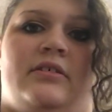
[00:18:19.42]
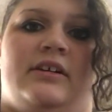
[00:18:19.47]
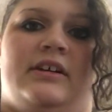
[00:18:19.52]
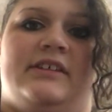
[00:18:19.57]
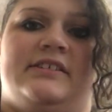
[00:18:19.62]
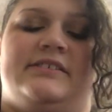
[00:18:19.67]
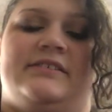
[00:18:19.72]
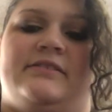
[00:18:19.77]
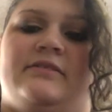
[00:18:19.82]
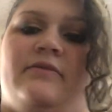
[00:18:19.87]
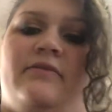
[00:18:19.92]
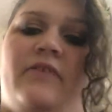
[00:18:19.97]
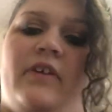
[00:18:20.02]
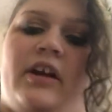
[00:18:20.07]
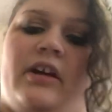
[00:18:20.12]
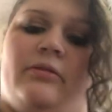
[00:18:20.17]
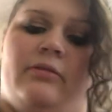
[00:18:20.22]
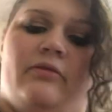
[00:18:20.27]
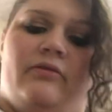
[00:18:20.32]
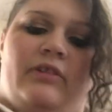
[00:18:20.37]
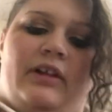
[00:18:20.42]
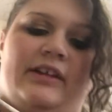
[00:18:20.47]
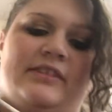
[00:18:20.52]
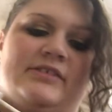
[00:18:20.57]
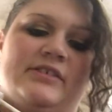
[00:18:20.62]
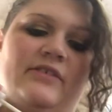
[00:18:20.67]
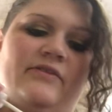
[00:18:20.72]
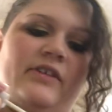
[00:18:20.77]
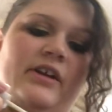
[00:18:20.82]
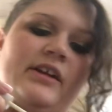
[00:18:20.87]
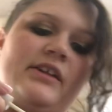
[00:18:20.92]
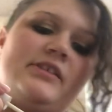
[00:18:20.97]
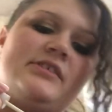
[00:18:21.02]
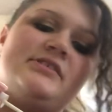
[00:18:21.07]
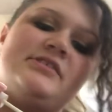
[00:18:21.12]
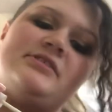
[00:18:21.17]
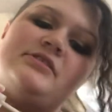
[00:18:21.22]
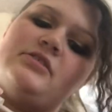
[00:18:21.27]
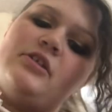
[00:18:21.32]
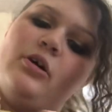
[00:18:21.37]
It's very reflective. It is
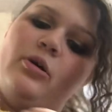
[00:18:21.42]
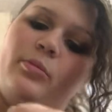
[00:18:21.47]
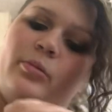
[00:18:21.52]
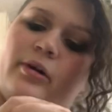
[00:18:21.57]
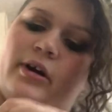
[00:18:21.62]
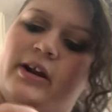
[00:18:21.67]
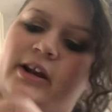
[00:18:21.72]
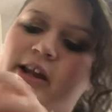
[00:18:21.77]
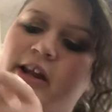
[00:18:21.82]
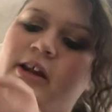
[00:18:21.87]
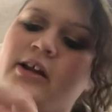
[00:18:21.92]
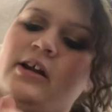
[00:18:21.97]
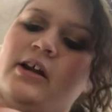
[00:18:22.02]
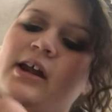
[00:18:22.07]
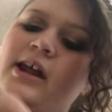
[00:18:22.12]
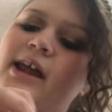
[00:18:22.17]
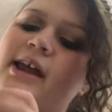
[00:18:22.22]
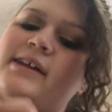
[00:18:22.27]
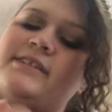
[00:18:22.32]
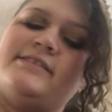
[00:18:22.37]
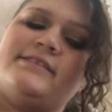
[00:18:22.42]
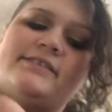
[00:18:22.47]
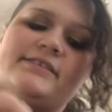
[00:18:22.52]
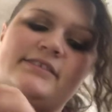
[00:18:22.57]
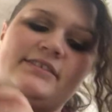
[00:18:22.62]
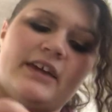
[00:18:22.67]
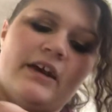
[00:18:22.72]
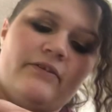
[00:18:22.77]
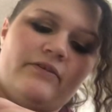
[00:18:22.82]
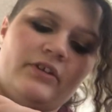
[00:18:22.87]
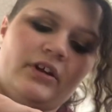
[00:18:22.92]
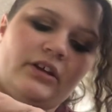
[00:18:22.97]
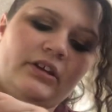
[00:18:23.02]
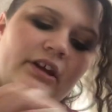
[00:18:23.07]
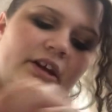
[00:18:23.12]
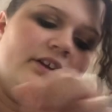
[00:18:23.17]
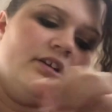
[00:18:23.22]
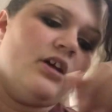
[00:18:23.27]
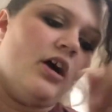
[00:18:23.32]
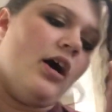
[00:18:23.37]
so pretty. It's
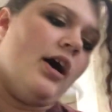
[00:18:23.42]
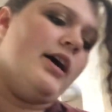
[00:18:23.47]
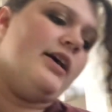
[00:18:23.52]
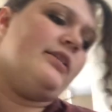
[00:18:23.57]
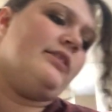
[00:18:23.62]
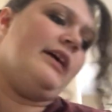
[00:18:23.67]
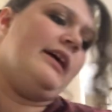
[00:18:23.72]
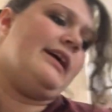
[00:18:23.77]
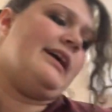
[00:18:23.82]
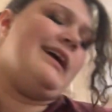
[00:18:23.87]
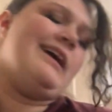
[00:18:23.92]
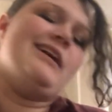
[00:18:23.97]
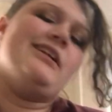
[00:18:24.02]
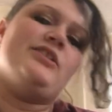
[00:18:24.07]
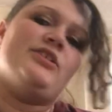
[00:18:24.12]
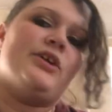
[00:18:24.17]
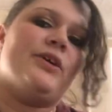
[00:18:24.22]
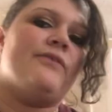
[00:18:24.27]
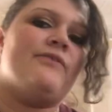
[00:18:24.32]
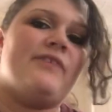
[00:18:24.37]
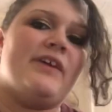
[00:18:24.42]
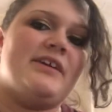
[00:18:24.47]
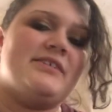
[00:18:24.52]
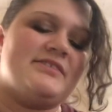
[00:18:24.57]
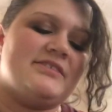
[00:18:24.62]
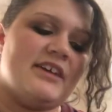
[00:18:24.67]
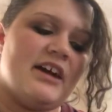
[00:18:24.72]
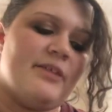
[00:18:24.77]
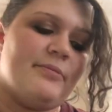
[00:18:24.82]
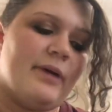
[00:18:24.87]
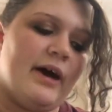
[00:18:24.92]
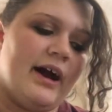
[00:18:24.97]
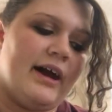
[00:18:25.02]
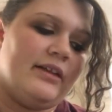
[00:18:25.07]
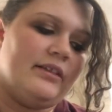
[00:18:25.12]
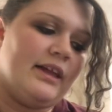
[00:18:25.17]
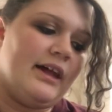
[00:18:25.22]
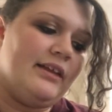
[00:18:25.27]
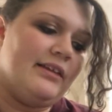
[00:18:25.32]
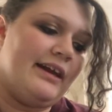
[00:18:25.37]
definitely not like in your face type
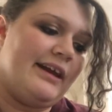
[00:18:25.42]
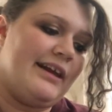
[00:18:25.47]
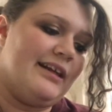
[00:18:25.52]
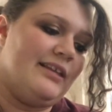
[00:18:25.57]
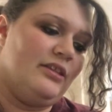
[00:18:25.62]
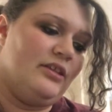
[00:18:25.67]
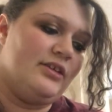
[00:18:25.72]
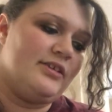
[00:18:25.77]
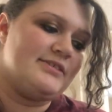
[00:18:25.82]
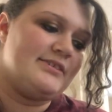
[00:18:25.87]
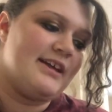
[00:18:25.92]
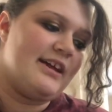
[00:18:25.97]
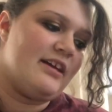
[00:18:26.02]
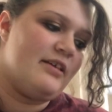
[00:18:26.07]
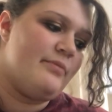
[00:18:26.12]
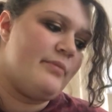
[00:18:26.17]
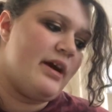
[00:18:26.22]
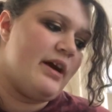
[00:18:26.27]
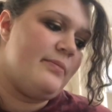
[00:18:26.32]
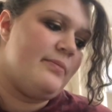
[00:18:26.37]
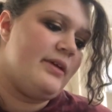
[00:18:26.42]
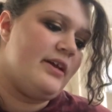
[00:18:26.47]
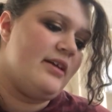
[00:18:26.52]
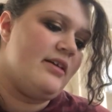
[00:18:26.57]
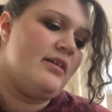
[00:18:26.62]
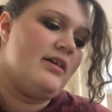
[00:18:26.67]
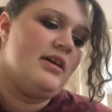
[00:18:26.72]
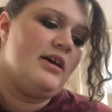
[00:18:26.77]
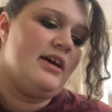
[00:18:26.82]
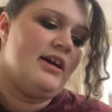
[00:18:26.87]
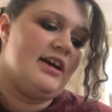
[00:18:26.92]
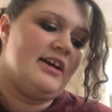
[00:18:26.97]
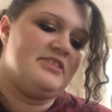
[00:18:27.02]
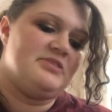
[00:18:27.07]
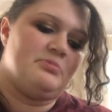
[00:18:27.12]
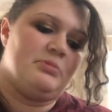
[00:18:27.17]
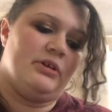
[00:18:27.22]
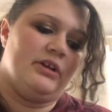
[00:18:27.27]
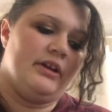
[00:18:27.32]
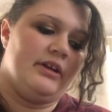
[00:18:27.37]
highlight like it looks like it might be.
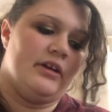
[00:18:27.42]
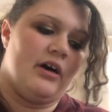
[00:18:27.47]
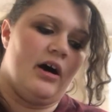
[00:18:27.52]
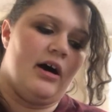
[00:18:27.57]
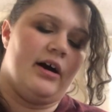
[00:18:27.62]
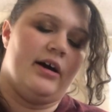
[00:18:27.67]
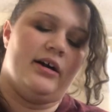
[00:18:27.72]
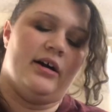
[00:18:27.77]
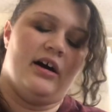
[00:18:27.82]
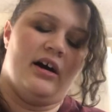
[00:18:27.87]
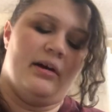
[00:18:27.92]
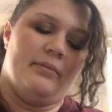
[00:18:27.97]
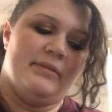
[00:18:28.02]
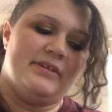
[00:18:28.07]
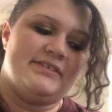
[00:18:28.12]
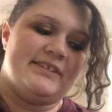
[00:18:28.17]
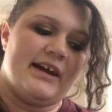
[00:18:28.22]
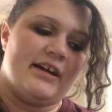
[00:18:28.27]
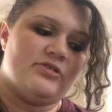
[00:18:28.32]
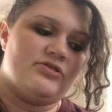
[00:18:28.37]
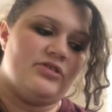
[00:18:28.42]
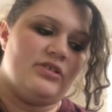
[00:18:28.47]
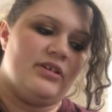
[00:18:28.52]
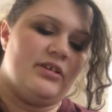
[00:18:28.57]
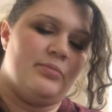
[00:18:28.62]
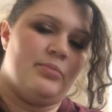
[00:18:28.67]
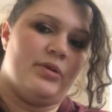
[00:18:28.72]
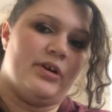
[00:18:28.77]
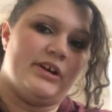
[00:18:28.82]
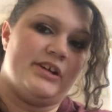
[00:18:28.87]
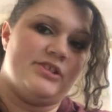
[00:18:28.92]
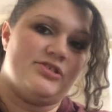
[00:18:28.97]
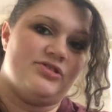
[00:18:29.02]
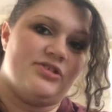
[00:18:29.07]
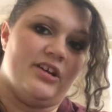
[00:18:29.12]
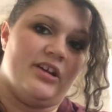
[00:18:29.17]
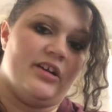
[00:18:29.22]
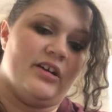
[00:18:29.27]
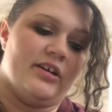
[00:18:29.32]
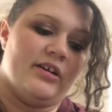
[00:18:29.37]
It's really not. It's actually pretty
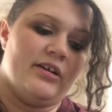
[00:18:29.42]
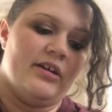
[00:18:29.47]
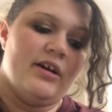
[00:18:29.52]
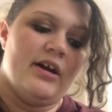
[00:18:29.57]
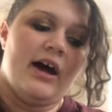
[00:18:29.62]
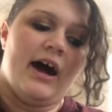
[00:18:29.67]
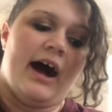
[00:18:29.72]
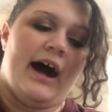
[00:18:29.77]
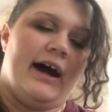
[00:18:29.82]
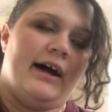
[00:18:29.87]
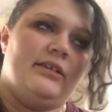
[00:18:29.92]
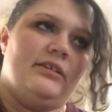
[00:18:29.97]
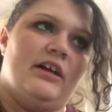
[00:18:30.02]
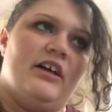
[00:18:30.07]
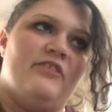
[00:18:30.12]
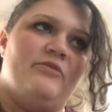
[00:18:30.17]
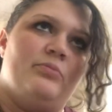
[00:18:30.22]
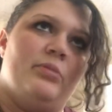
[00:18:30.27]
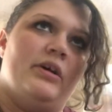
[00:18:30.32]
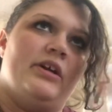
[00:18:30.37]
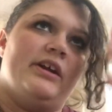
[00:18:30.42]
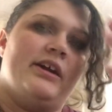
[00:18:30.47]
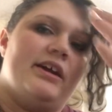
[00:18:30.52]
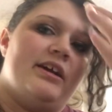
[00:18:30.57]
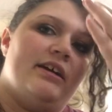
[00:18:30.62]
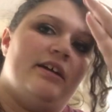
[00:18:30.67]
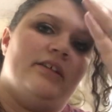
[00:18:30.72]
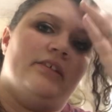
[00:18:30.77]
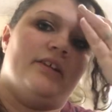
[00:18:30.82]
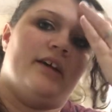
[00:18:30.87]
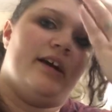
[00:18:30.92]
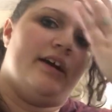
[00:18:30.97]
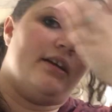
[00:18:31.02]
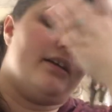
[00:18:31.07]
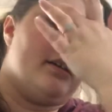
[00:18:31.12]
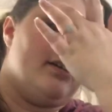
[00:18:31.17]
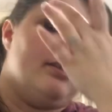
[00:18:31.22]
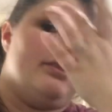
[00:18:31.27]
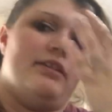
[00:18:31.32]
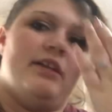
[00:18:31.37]
sheer. I love putting it in like
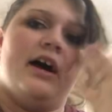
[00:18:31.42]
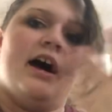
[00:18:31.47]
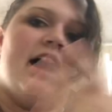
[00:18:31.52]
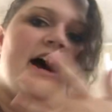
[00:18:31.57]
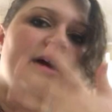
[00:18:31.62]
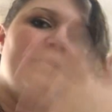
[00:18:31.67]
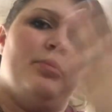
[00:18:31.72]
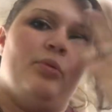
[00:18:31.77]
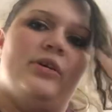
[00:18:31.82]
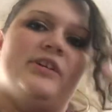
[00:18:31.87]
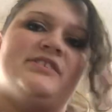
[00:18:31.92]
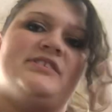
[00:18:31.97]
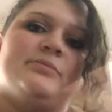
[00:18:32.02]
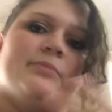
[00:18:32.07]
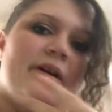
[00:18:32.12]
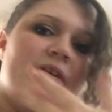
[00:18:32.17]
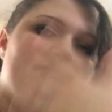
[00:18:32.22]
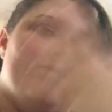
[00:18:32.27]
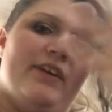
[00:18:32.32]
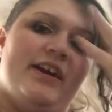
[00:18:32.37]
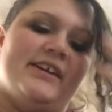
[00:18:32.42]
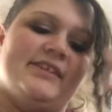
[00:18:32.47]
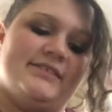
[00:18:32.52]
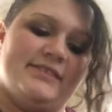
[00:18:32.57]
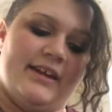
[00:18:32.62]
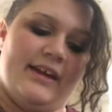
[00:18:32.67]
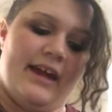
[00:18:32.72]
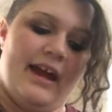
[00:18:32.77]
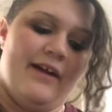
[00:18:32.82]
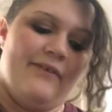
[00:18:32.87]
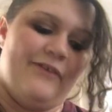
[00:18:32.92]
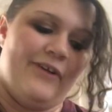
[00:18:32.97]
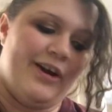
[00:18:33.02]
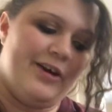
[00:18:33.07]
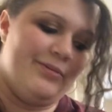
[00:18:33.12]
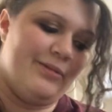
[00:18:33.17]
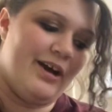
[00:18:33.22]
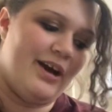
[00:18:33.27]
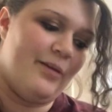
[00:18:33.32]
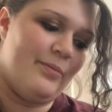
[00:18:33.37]
the high points of my face, like
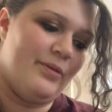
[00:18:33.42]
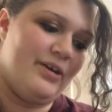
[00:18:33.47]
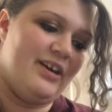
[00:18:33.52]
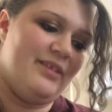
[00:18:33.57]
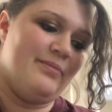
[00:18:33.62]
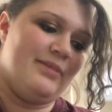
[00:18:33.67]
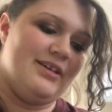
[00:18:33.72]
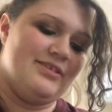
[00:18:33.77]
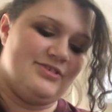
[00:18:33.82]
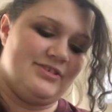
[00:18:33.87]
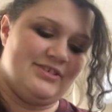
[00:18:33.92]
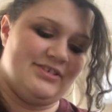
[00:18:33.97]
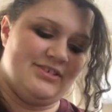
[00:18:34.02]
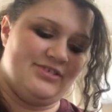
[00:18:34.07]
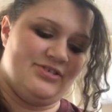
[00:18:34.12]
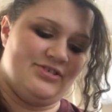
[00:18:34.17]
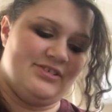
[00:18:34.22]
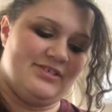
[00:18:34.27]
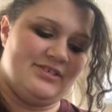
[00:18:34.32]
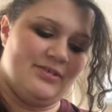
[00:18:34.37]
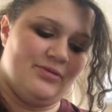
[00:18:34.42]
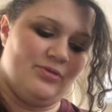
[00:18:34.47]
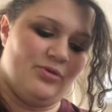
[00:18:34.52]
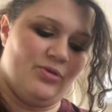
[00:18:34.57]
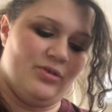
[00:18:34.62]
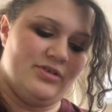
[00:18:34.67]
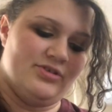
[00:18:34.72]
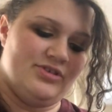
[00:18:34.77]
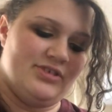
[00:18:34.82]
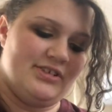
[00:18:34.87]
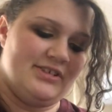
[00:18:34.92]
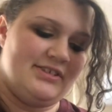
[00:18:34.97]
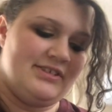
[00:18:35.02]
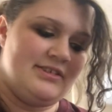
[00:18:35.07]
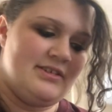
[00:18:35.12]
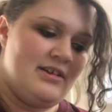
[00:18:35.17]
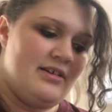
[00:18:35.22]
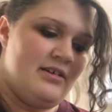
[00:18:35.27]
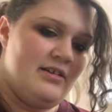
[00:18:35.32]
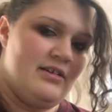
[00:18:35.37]
everywhere pretty much, because it's just so gorgeous.